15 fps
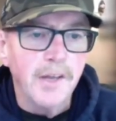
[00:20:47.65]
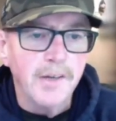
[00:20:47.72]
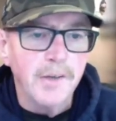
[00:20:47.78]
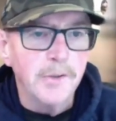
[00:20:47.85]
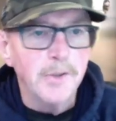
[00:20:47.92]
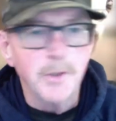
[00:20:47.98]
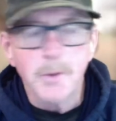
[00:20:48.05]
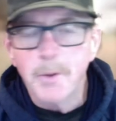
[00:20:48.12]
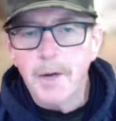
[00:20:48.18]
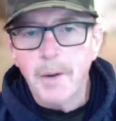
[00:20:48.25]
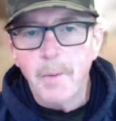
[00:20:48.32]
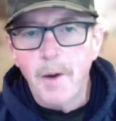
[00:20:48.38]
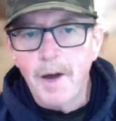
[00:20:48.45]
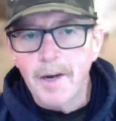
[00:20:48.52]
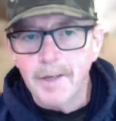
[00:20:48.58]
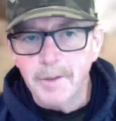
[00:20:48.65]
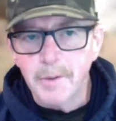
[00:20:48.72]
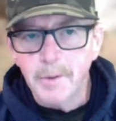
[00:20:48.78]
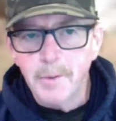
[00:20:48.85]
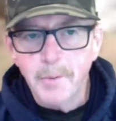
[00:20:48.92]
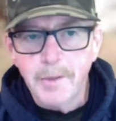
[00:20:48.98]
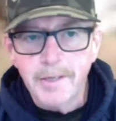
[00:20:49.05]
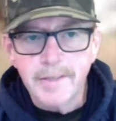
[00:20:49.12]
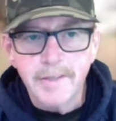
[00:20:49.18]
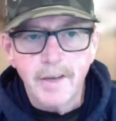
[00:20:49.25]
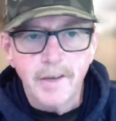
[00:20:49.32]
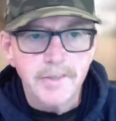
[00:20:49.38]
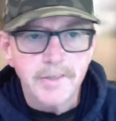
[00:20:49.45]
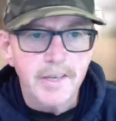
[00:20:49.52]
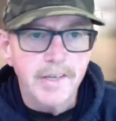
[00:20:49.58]
I'll go do what I want to do when it's
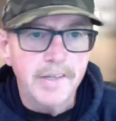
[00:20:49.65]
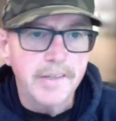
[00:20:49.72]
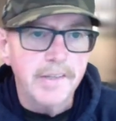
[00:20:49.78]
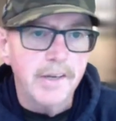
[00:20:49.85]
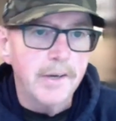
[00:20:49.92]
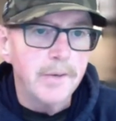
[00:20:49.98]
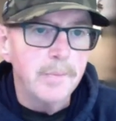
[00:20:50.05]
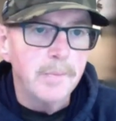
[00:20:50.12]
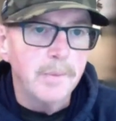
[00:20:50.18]
all said and done.